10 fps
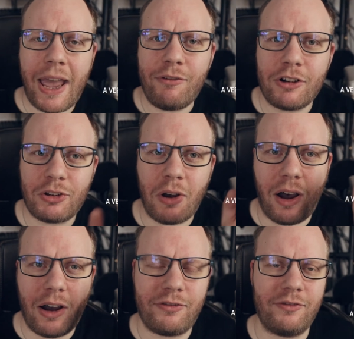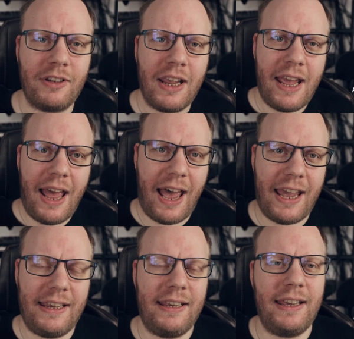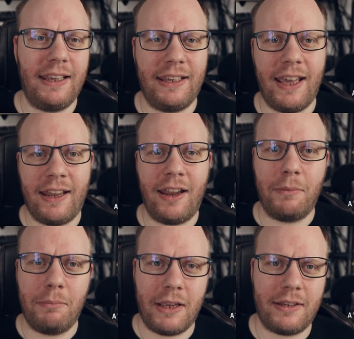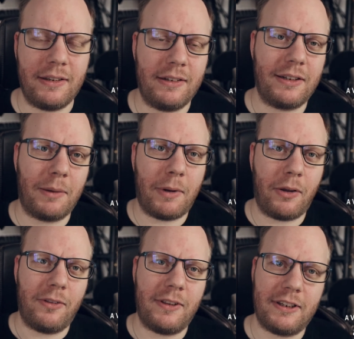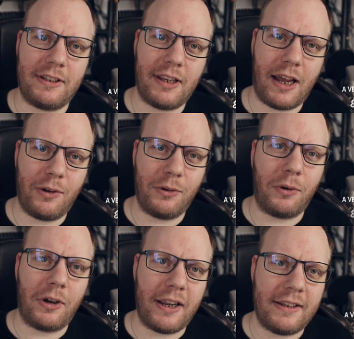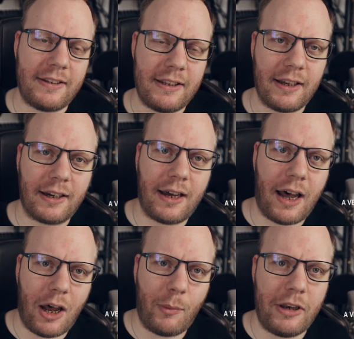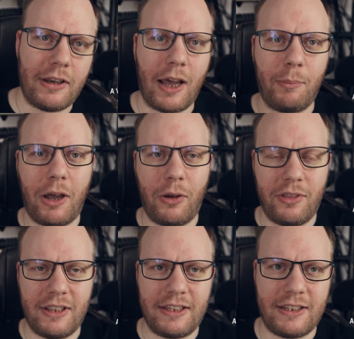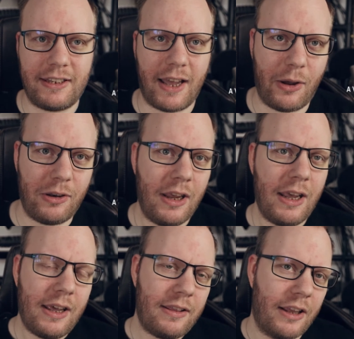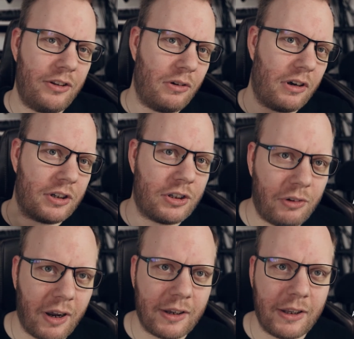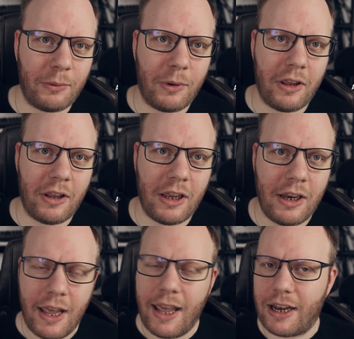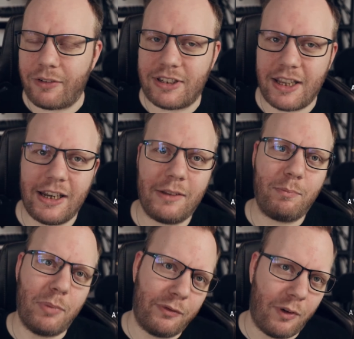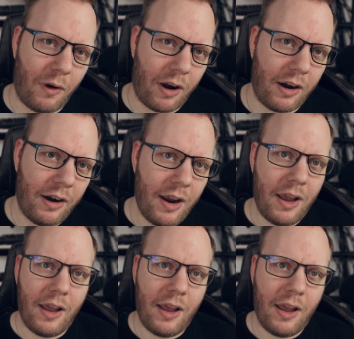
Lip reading: ever so often, I get a message about this sound, or I see a comment about this sound that you are struggling with it, and I've said it before,